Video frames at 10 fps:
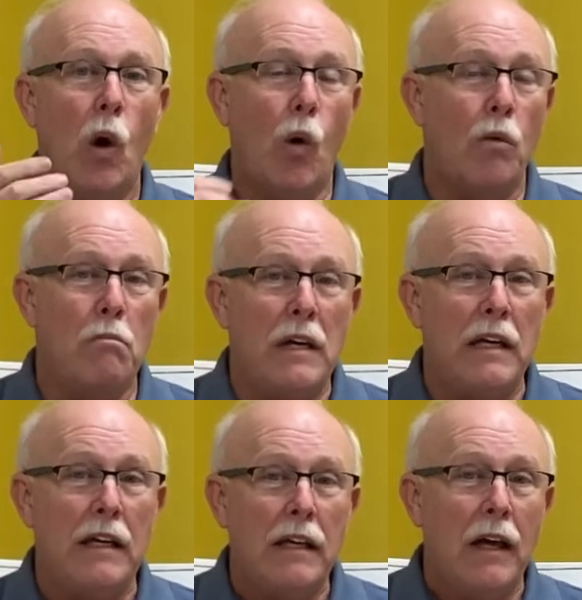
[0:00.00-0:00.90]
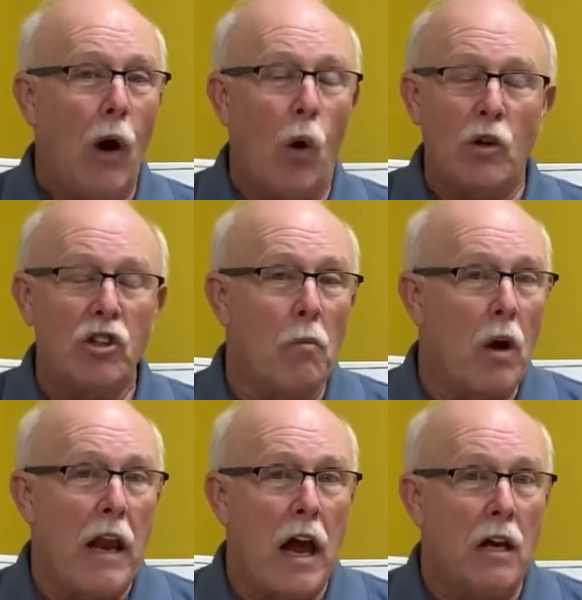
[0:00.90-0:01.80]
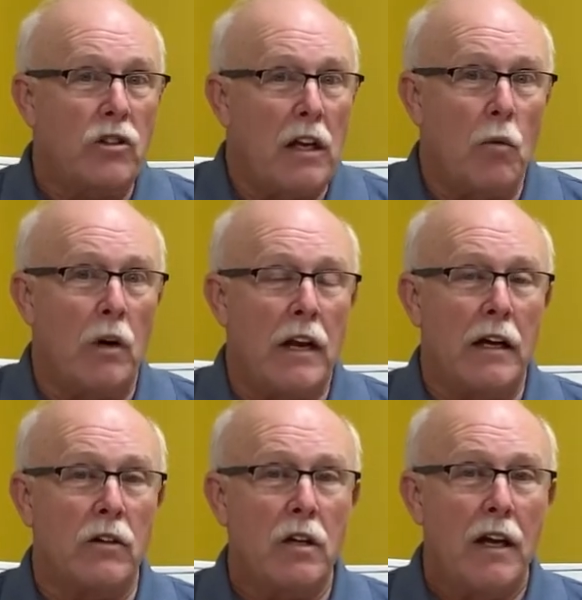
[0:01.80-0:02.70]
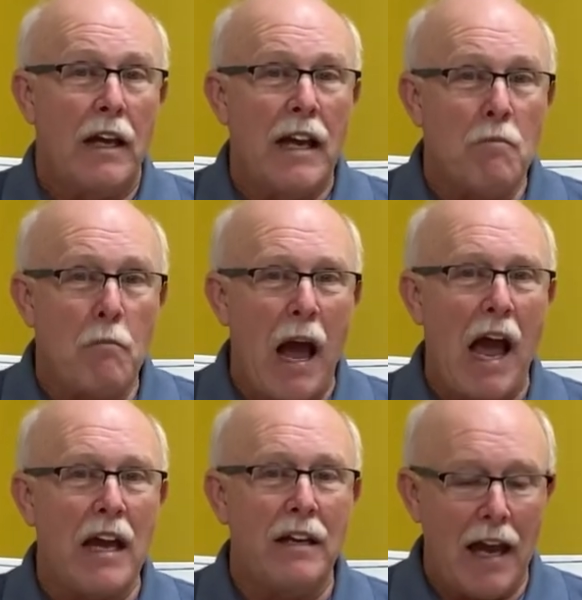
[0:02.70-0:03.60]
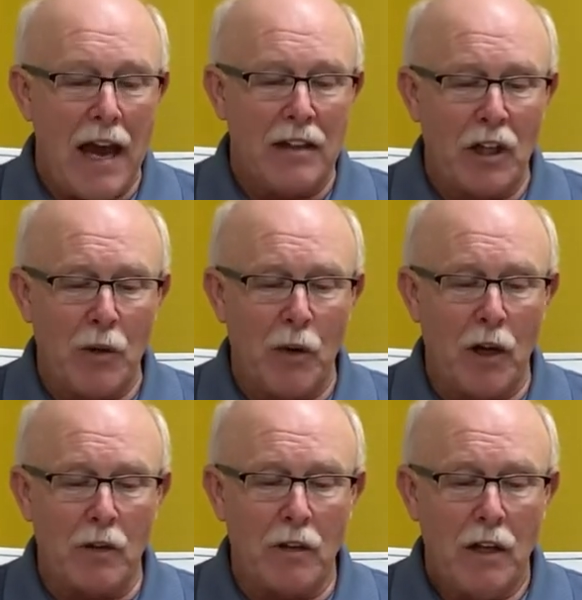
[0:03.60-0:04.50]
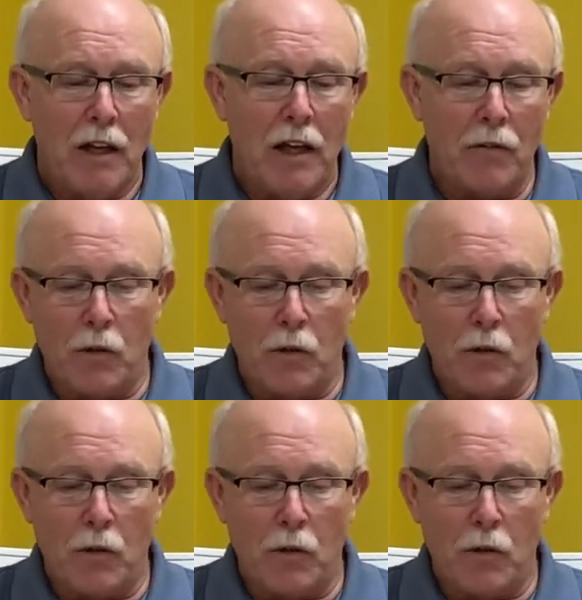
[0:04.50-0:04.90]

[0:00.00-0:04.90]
or me or someone else, anyone else, in mind as he wrote. If